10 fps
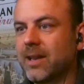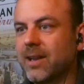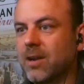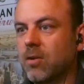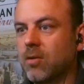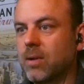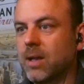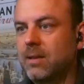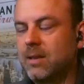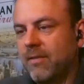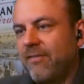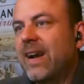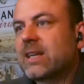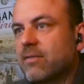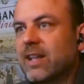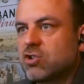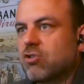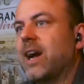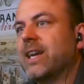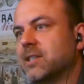effectively
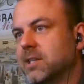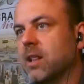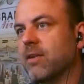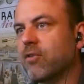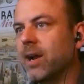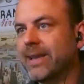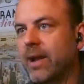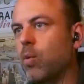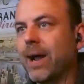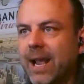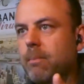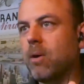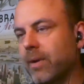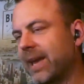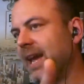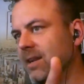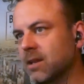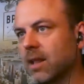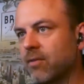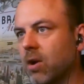trying to deliver on day one. Now, Boeing can't
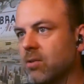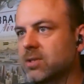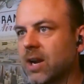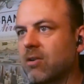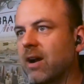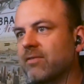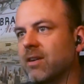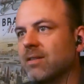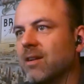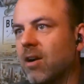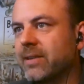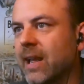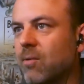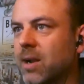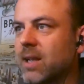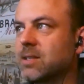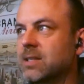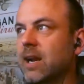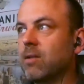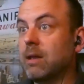deliver all those aircraft on day one
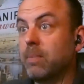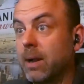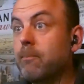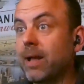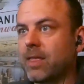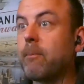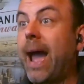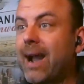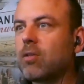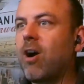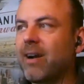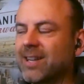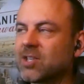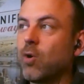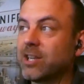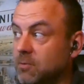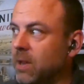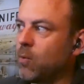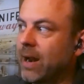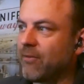necessarily, but the backlog is going to
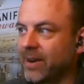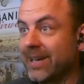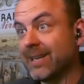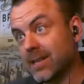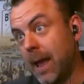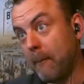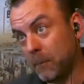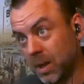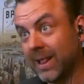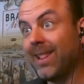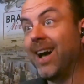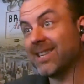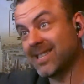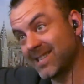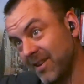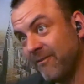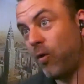be whatever it is, plus